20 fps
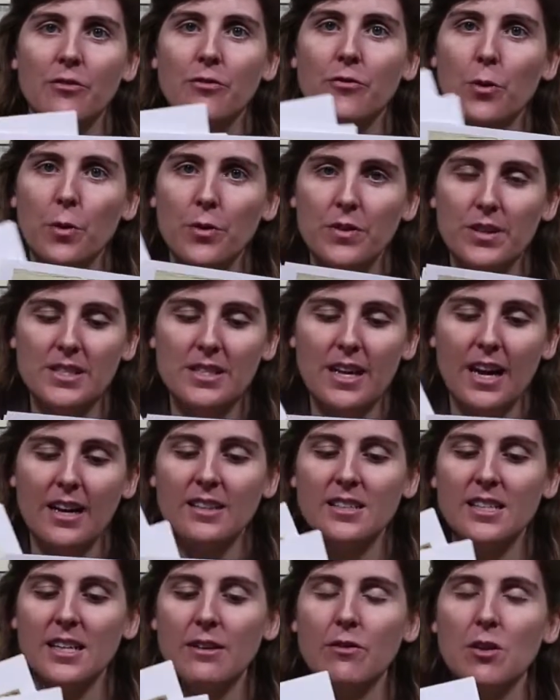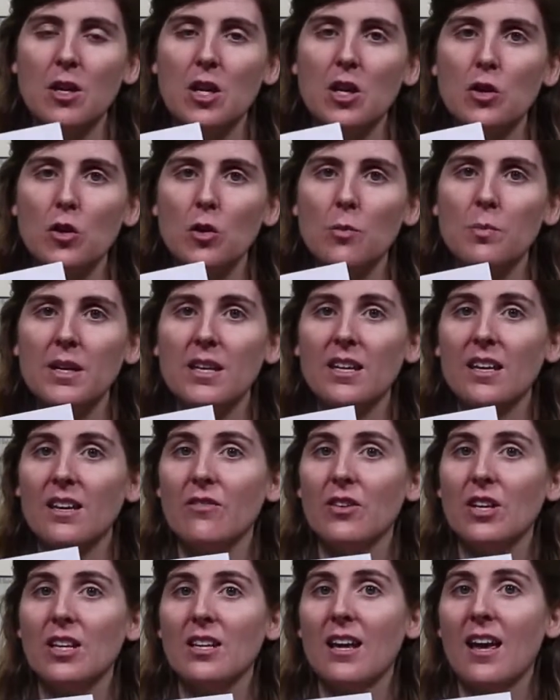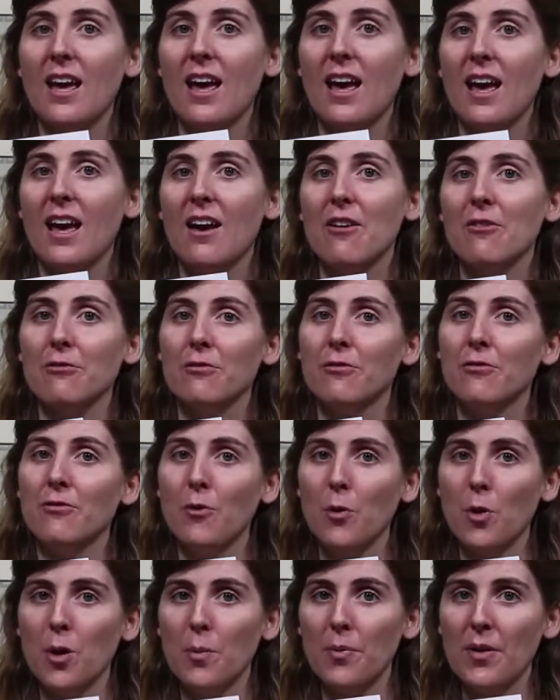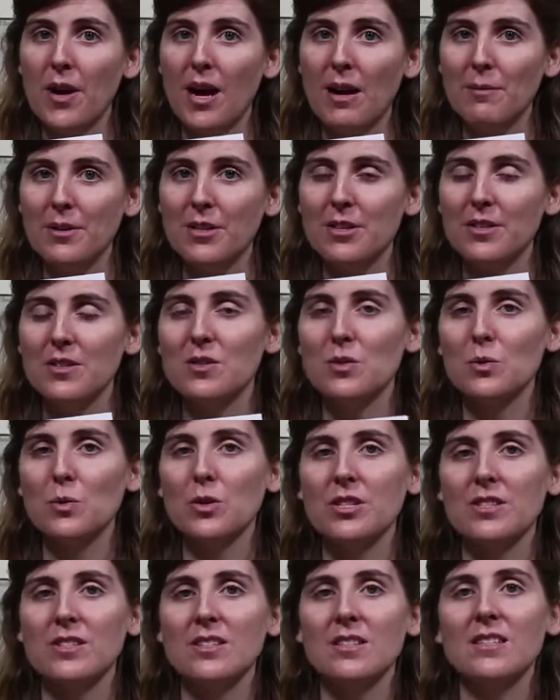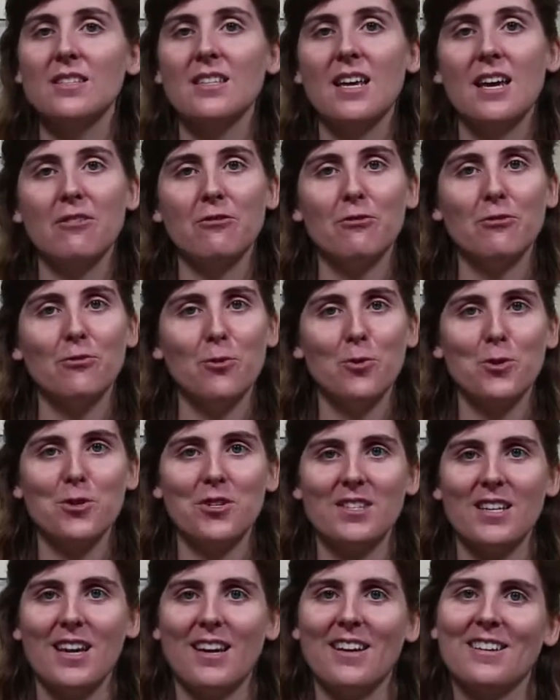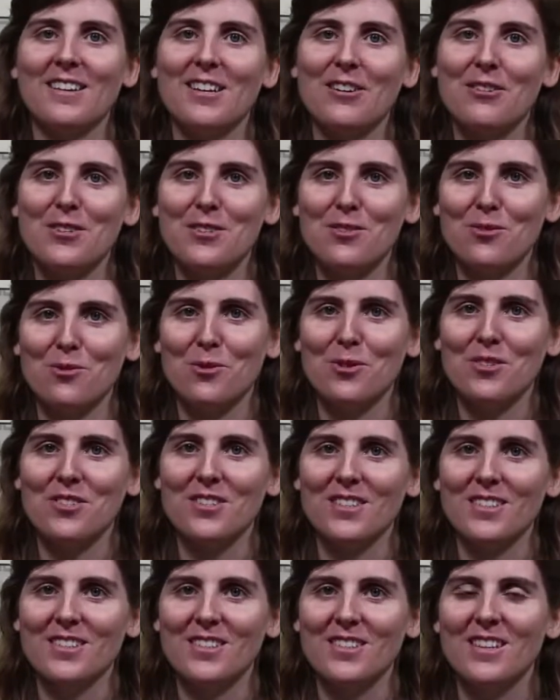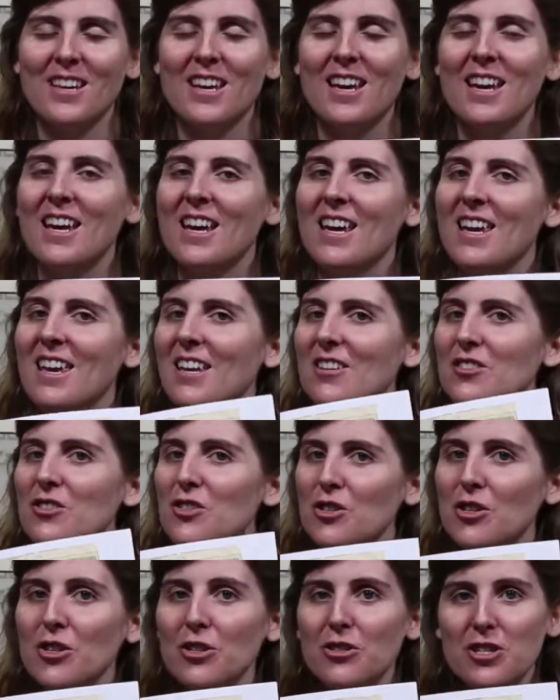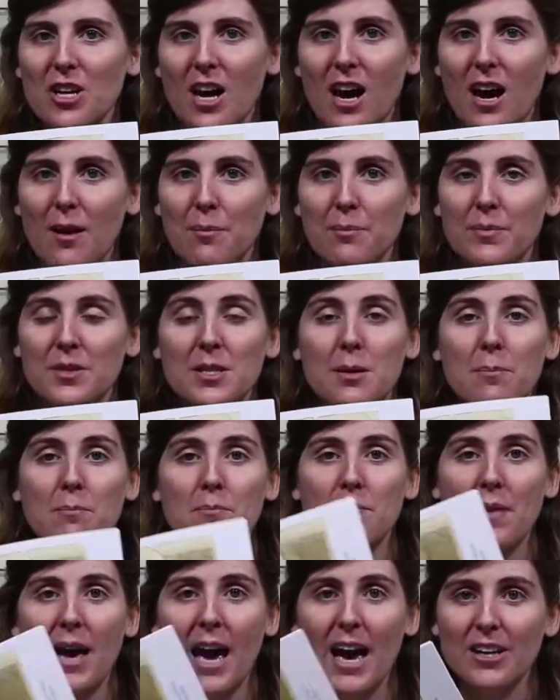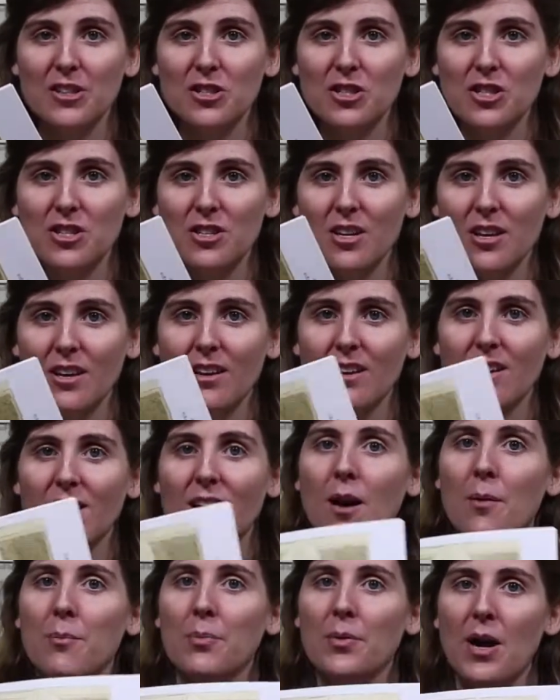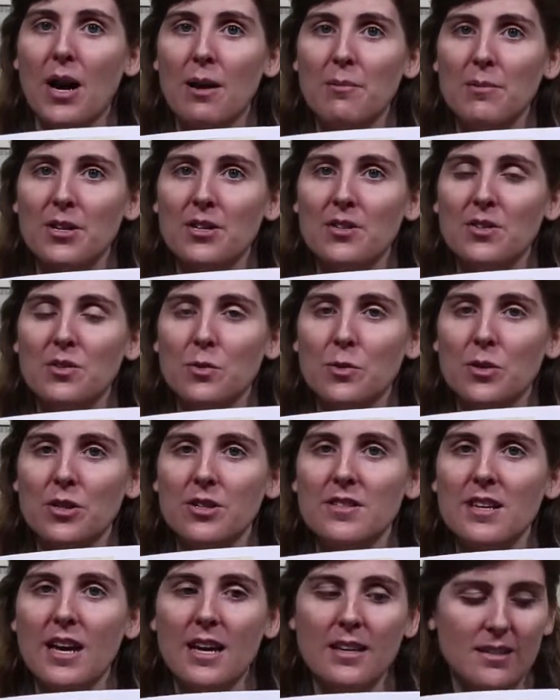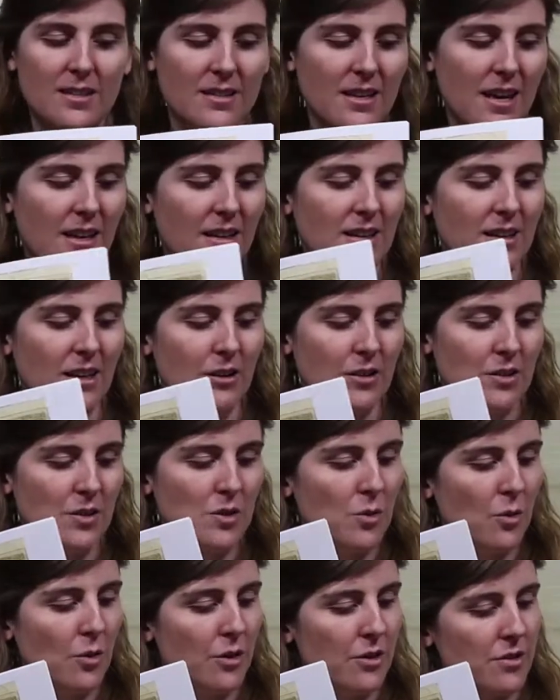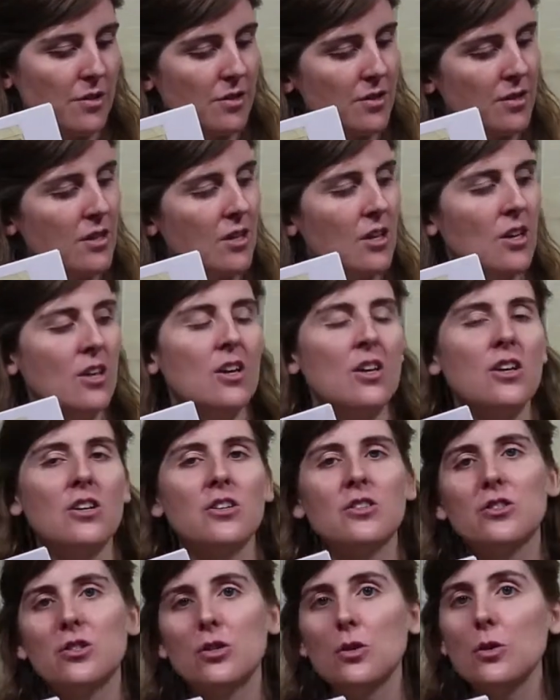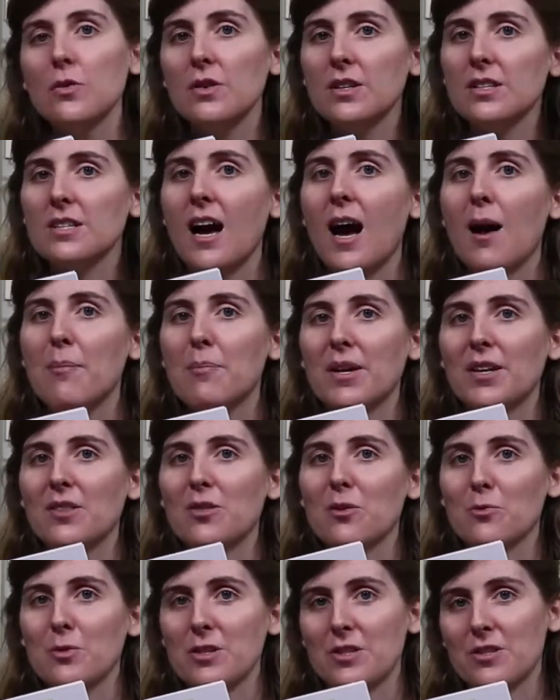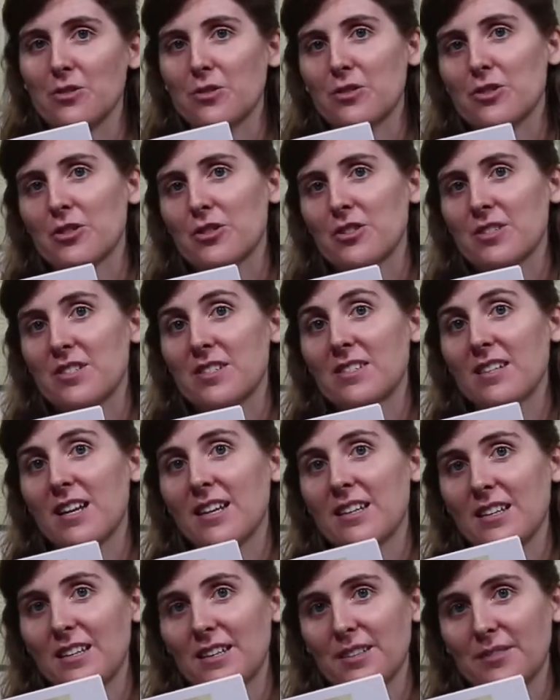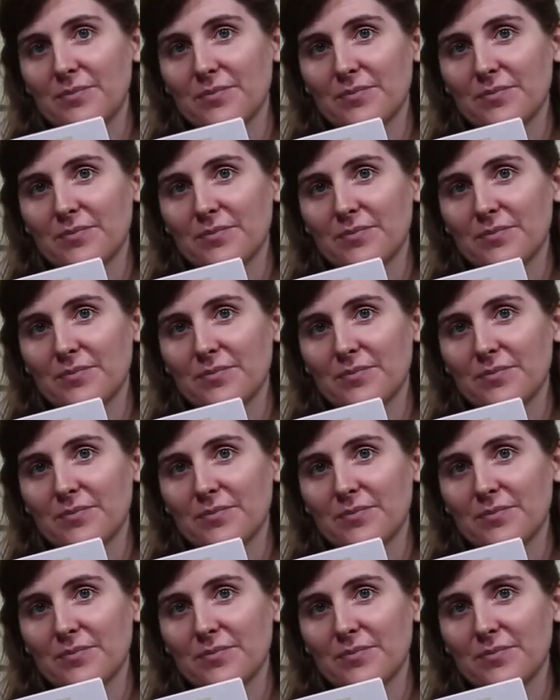For this activity, you'll be given 4 primary sources and 4 secondary sources. It's your job to match a primary source and a secondary source to the topic the researcher is studying.